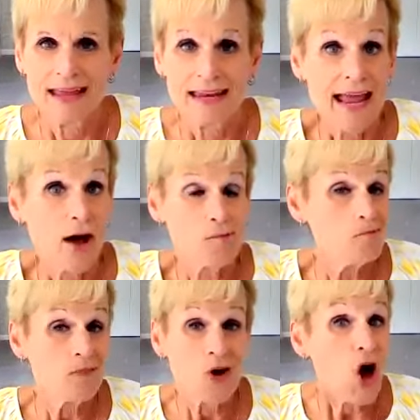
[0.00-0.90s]
Now,
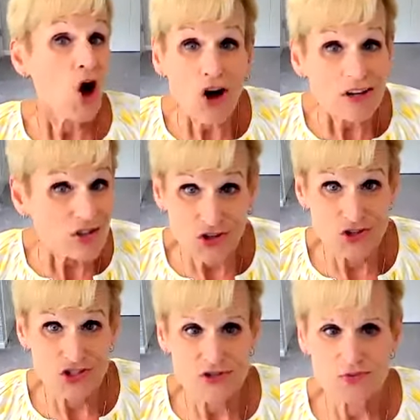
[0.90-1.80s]
all
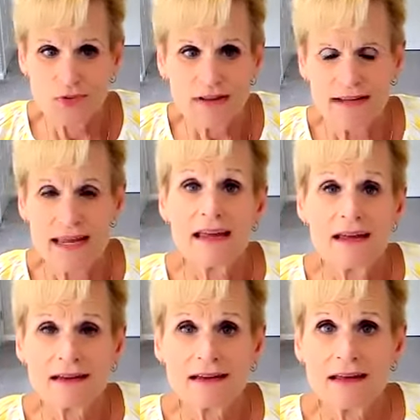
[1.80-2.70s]
churches really
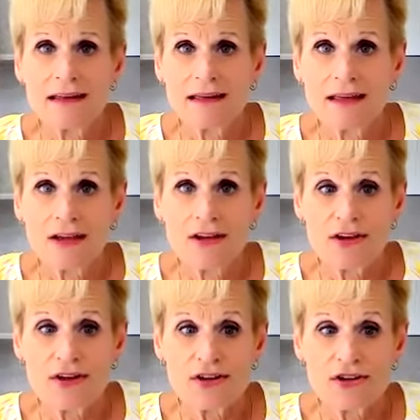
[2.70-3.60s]

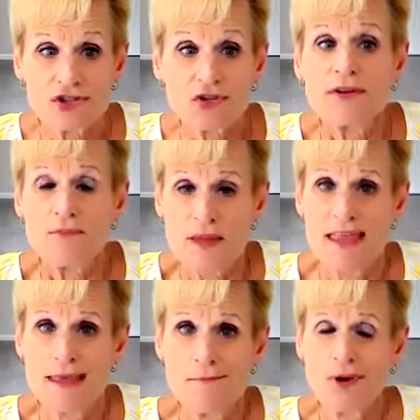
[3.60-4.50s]
should
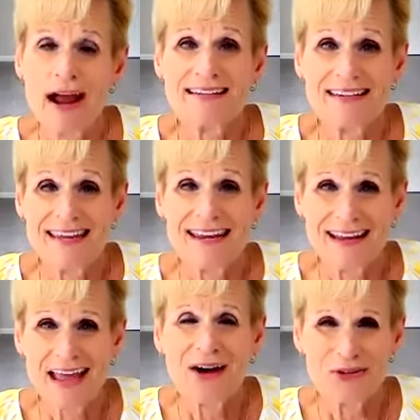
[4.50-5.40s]
be practicing
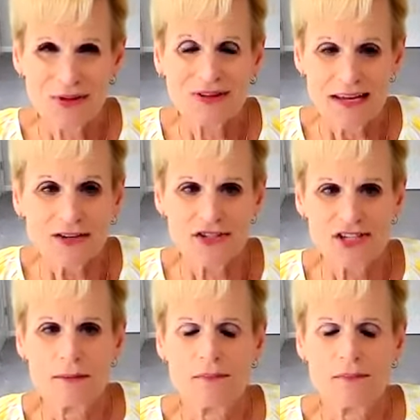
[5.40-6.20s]
accountable leadership.